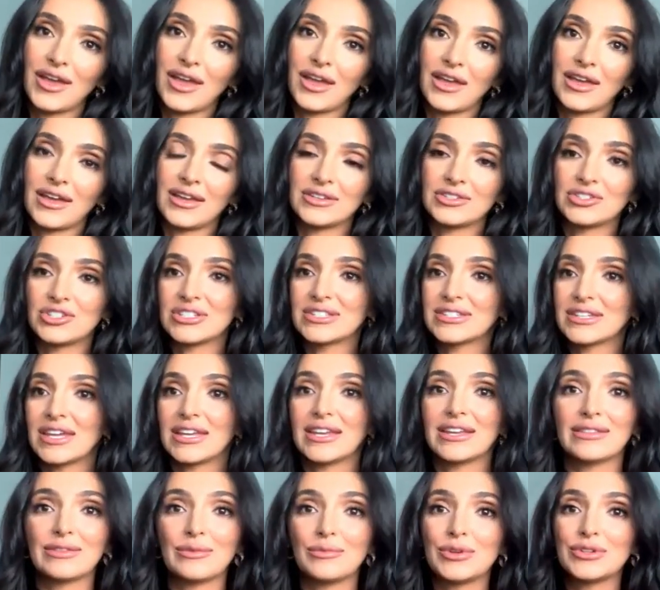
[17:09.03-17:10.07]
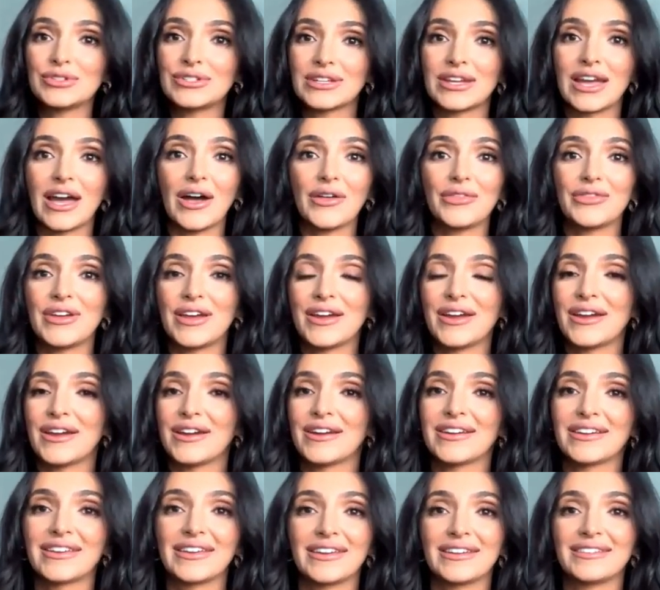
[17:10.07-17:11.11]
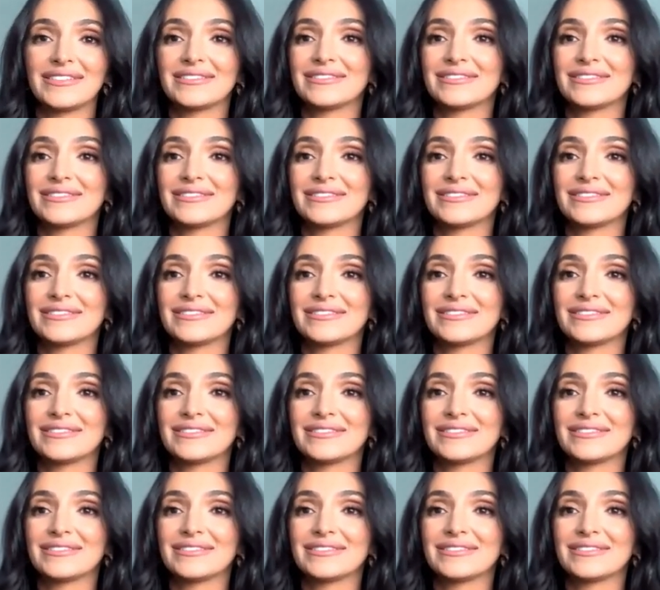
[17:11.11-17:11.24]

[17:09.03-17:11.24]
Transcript: And just getting the music out there,